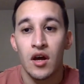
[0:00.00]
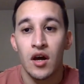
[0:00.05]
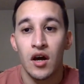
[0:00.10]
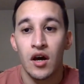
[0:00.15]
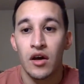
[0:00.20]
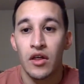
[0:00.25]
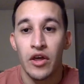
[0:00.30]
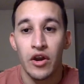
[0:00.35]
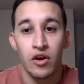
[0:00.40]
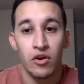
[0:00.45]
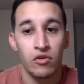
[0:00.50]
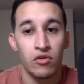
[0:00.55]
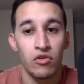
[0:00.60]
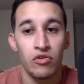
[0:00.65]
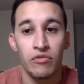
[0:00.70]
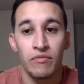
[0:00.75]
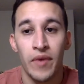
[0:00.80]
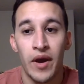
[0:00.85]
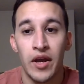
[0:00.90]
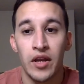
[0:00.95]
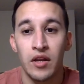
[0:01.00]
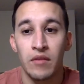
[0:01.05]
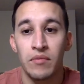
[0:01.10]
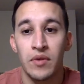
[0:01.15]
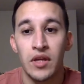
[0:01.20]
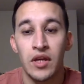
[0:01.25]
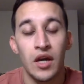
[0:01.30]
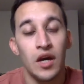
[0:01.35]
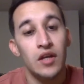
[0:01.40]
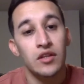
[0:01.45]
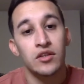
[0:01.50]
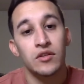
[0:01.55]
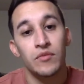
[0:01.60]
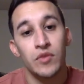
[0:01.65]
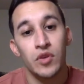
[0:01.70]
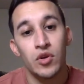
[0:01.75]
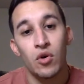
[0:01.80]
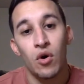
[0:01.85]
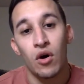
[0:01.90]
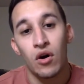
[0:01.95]
that are growth minded, because
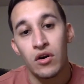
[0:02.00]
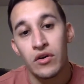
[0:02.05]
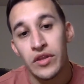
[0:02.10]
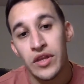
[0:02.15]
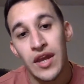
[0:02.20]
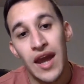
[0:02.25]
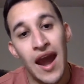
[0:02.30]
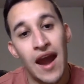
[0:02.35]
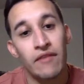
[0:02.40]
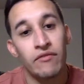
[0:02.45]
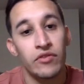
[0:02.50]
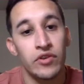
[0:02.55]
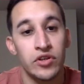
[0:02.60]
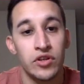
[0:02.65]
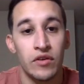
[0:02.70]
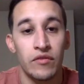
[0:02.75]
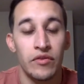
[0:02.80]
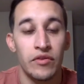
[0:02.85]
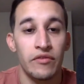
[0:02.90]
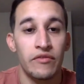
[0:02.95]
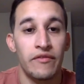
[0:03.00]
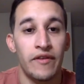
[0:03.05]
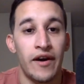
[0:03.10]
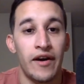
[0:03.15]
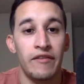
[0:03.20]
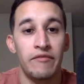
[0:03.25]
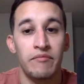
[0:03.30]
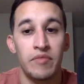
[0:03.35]
you are the average of the five